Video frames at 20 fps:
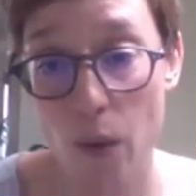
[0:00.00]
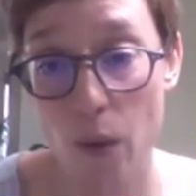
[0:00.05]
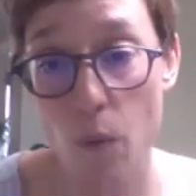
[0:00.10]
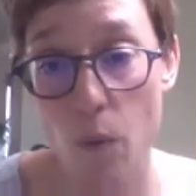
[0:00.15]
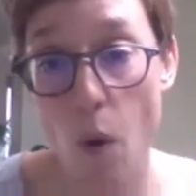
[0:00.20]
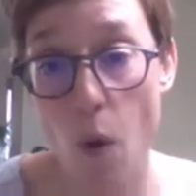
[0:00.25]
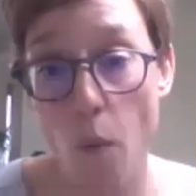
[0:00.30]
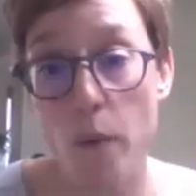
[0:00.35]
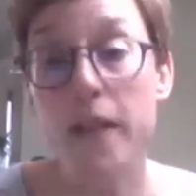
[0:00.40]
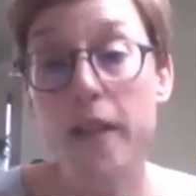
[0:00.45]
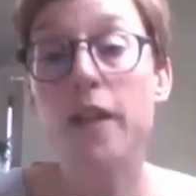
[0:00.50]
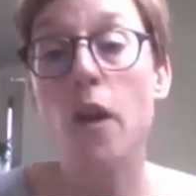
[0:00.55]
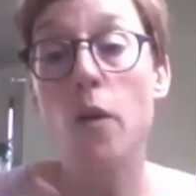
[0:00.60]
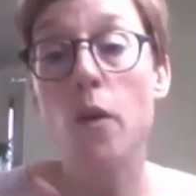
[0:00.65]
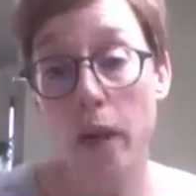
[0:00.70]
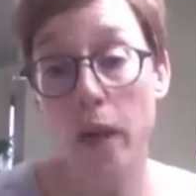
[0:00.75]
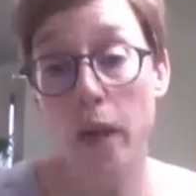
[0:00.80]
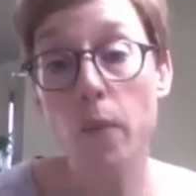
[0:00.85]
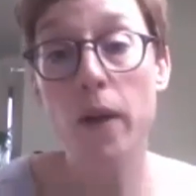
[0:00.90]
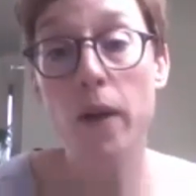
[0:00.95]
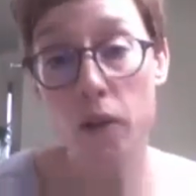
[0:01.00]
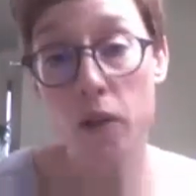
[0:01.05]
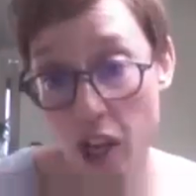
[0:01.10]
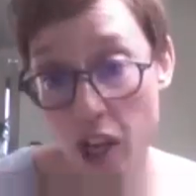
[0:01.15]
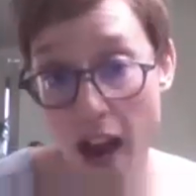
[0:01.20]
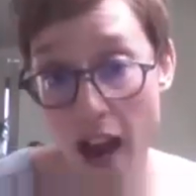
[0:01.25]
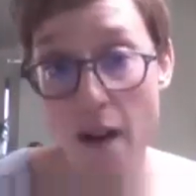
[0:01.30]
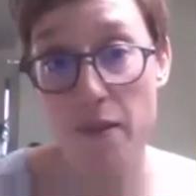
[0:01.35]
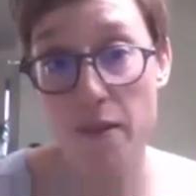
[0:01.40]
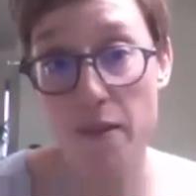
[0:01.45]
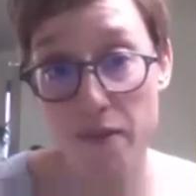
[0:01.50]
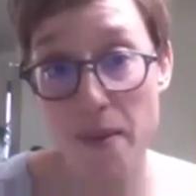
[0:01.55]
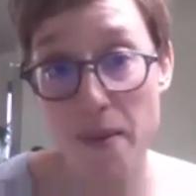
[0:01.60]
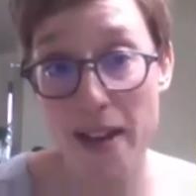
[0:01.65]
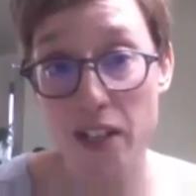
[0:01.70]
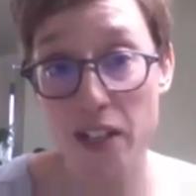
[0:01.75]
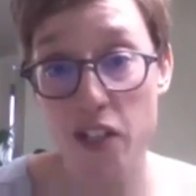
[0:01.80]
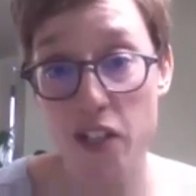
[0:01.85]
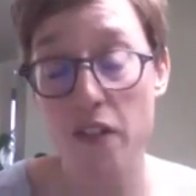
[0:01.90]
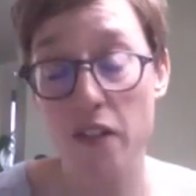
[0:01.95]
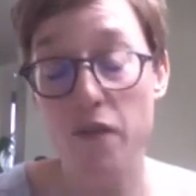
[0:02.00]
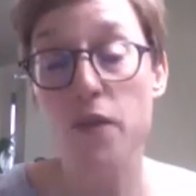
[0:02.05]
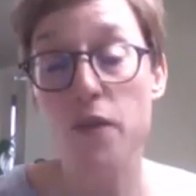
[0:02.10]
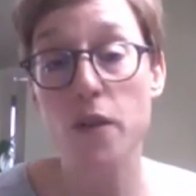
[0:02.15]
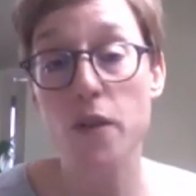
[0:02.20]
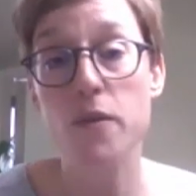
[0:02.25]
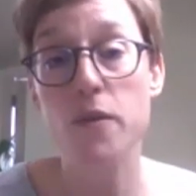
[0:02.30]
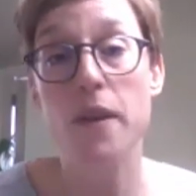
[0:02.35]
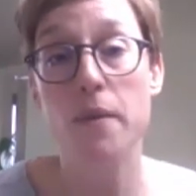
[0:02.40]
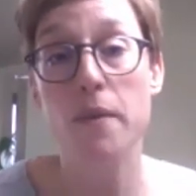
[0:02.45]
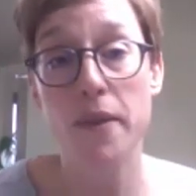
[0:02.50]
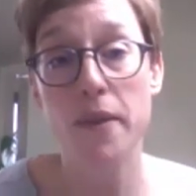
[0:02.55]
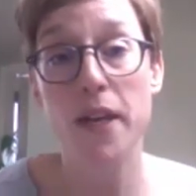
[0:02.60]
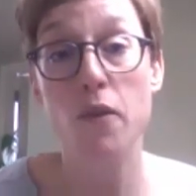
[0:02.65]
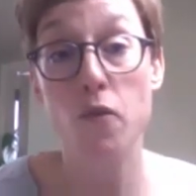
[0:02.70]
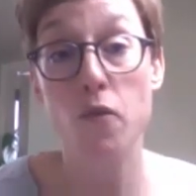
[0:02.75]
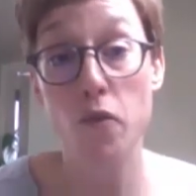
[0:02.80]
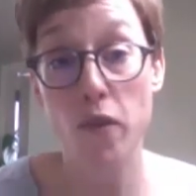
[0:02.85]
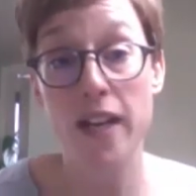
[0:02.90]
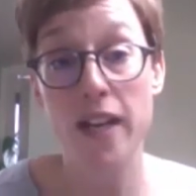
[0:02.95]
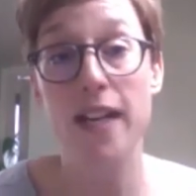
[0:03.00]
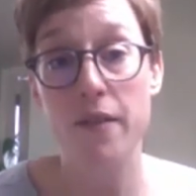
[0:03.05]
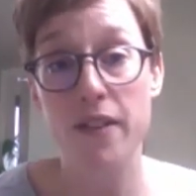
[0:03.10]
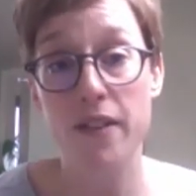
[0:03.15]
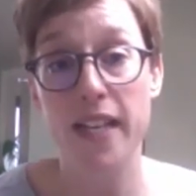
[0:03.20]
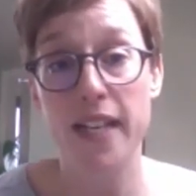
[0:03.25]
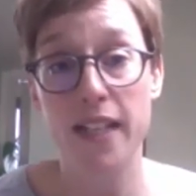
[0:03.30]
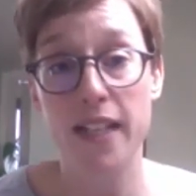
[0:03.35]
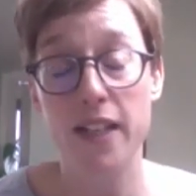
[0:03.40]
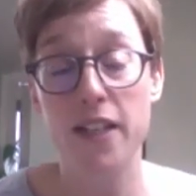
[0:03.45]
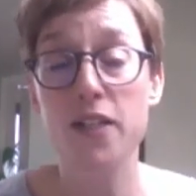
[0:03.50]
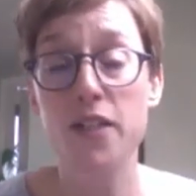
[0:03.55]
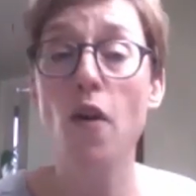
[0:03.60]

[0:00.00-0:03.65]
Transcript: what, we will share information if you do something really ridiculous.